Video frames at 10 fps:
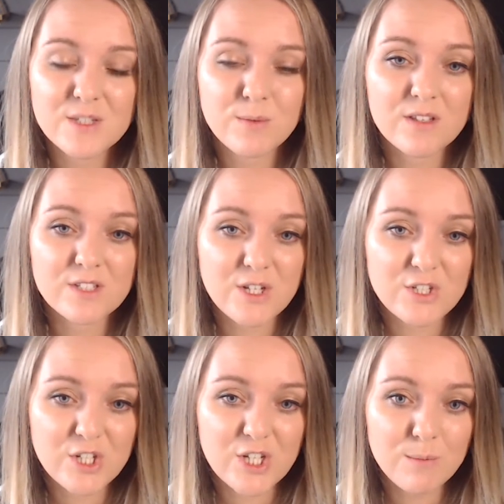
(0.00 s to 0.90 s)
as well as
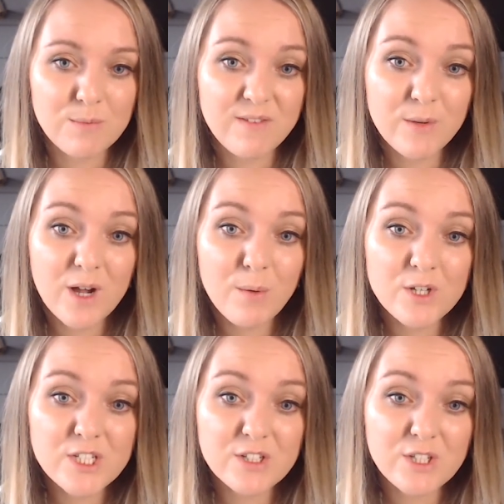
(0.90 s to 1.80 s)
YouTube. If you are
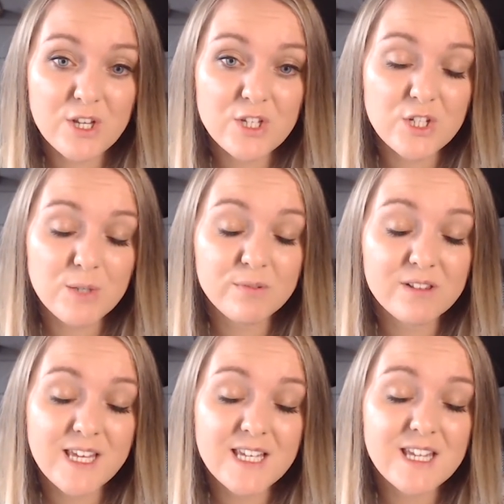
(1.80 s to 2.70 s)
watching on YouTube,
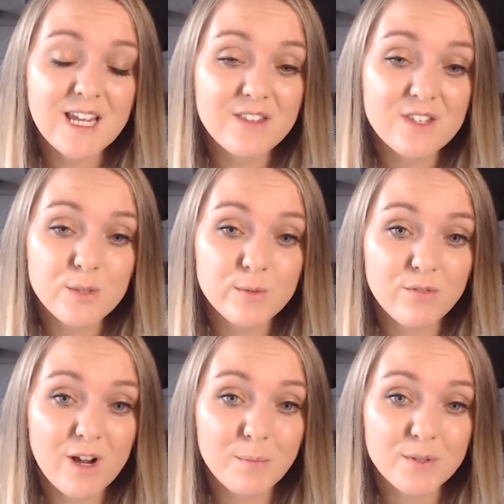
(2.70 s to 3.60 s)
please hit the
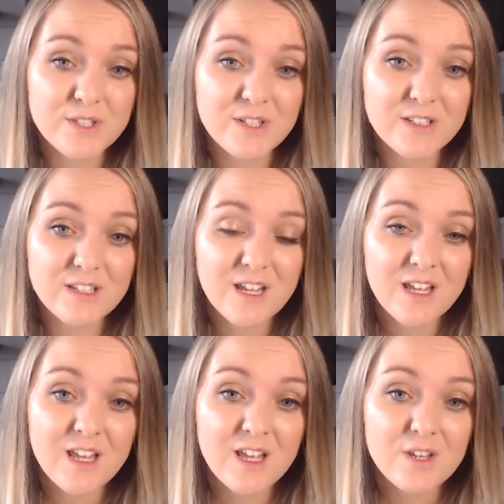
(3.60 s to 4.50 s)
subscribe button.
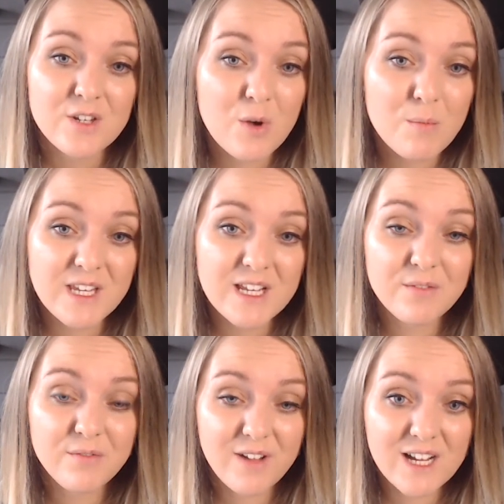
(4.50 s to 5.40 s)
Nobody can
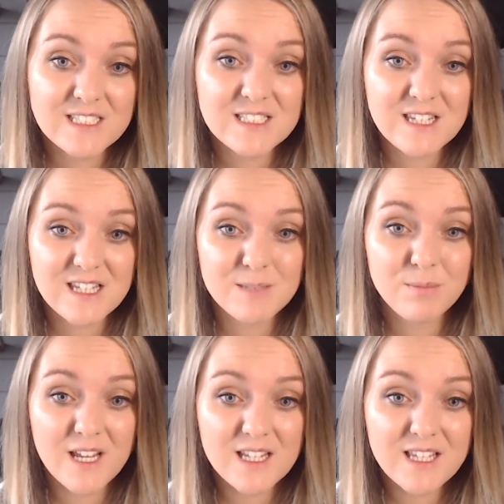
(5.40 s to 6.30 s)
find this
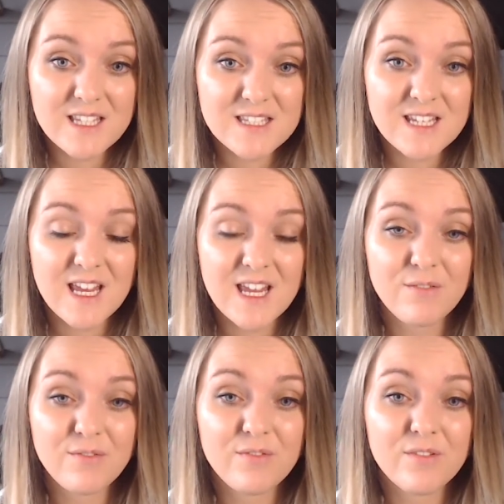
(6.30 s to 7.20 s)
playlist
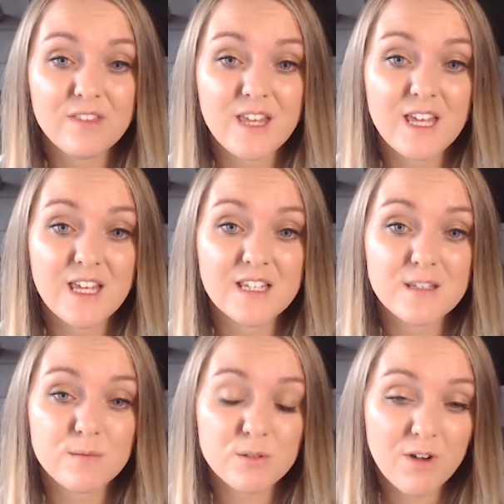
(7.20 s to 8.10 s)
if the
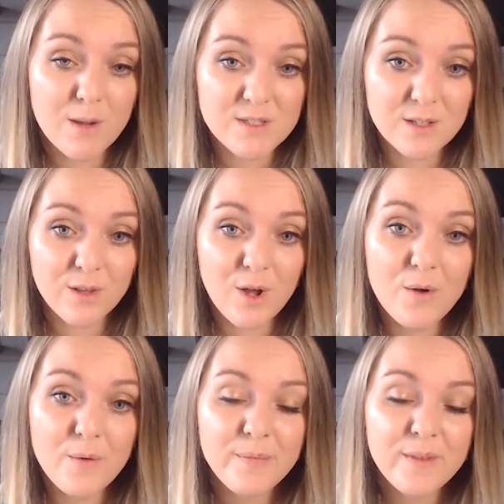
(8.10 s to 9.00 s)
subscribers are
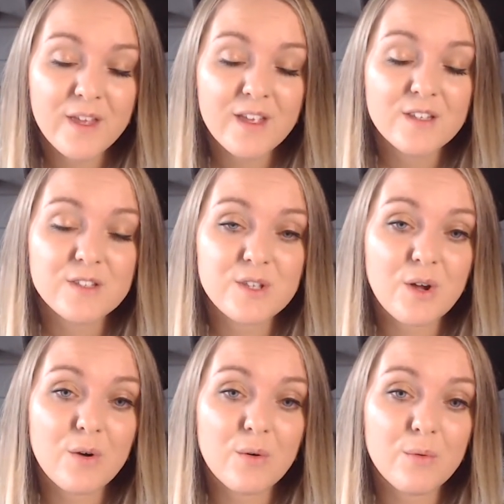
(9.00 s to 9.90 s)
low.
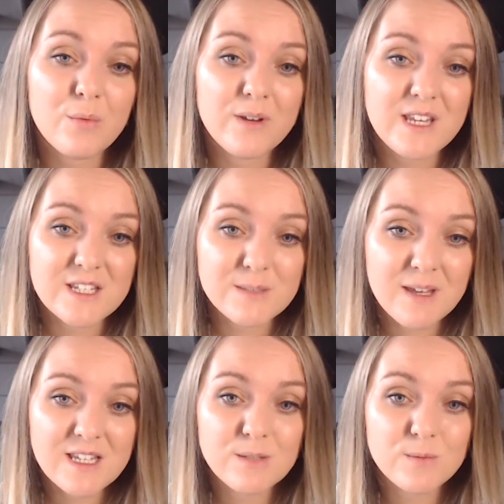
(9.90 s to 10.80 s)
So we need as
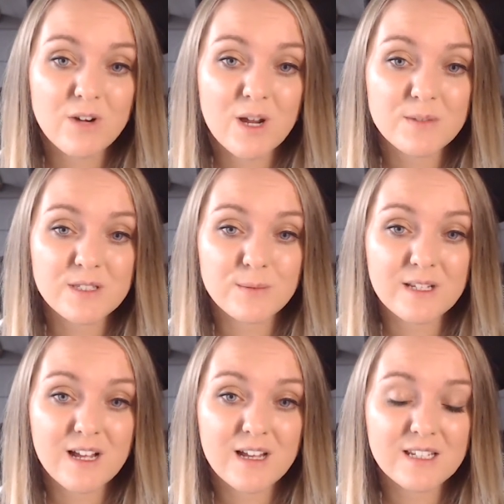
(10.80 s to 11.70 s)
many subscribers as we
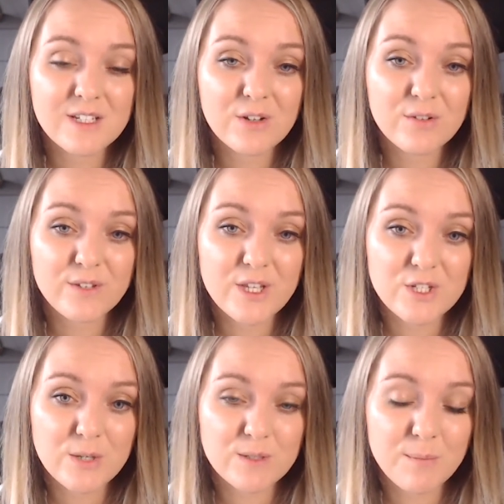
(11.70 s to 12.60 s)
can in order for
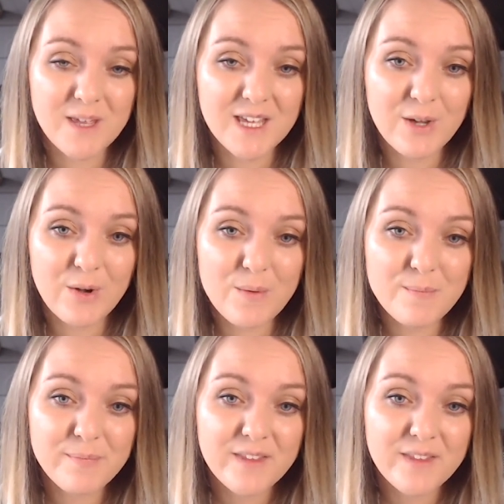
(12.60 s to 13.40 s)
YouTube to pick it up.